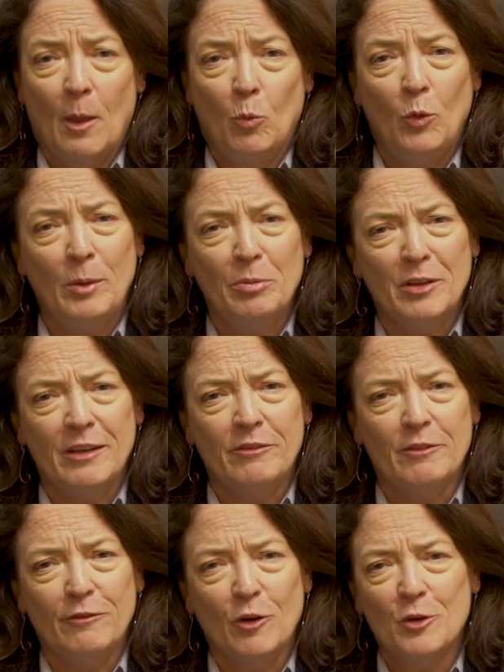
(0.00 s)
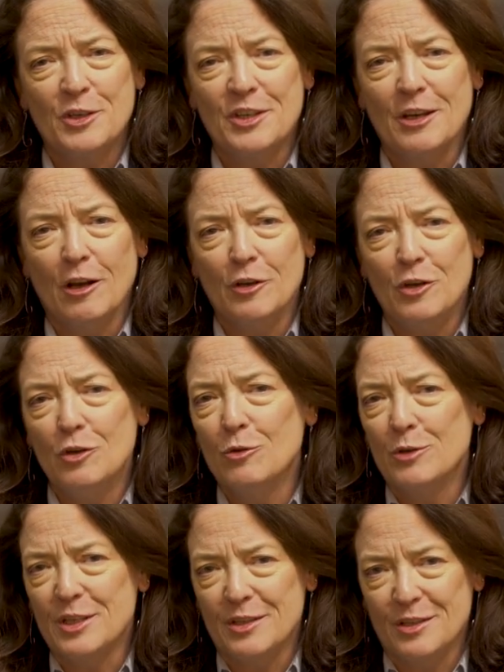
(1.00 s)
We believe in focusing on
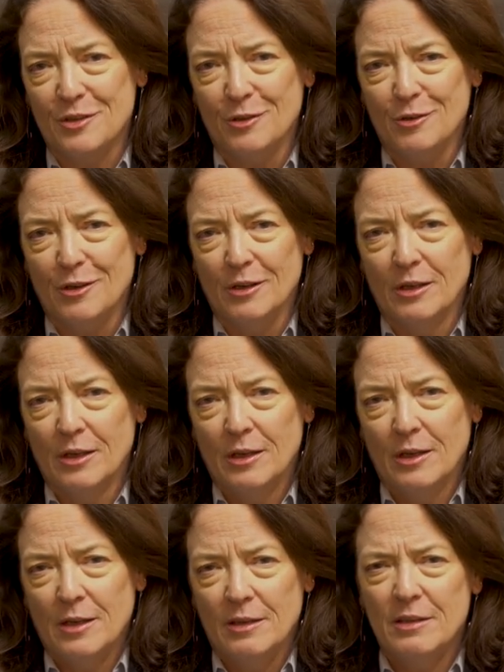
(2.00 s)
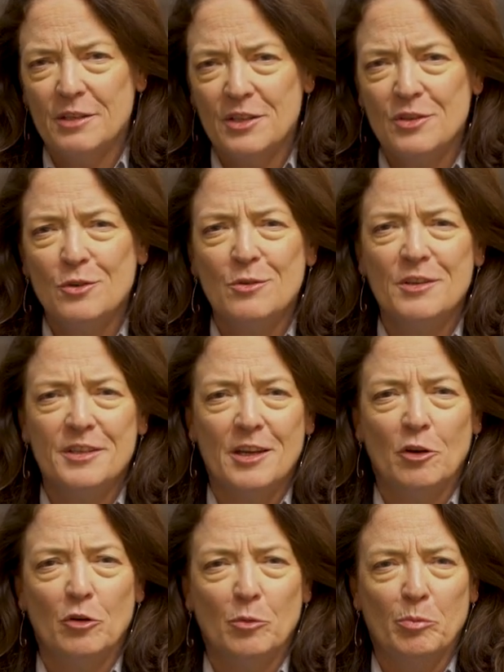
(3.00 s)
you as a student. This
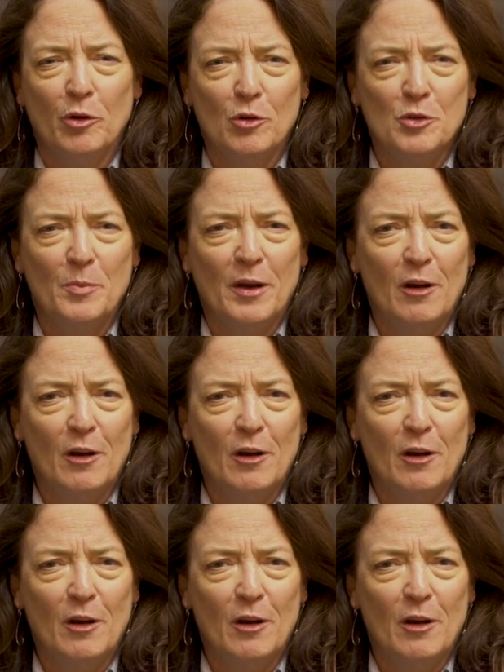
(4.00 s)
student-centered approach by